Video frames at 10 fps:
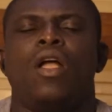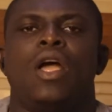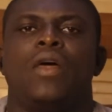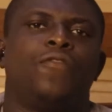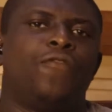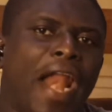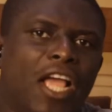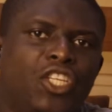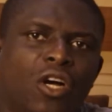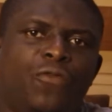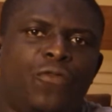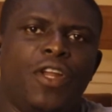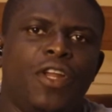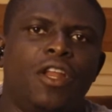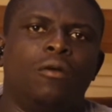the Financial
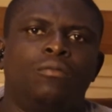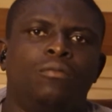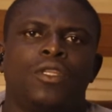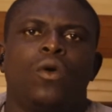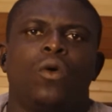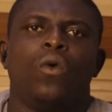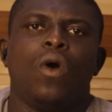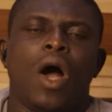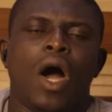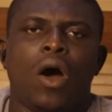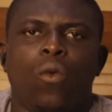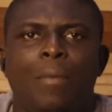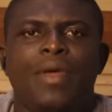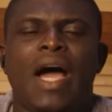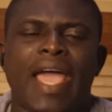Freedom uh,
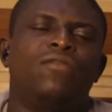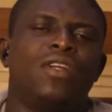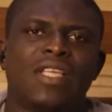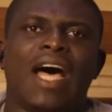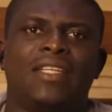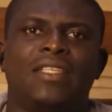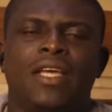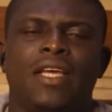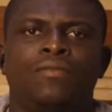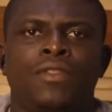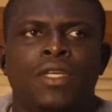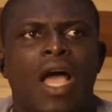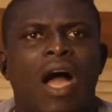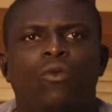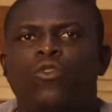webinar every Saturday.
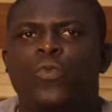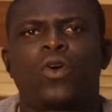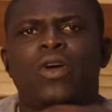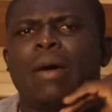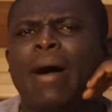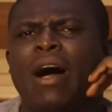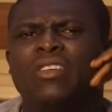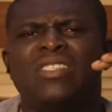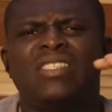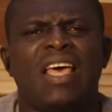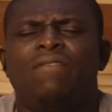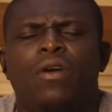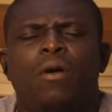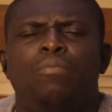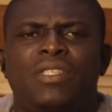And we've spoken about
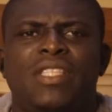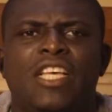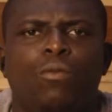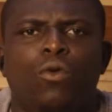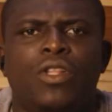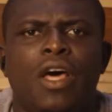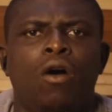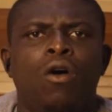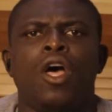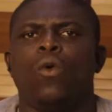several business model.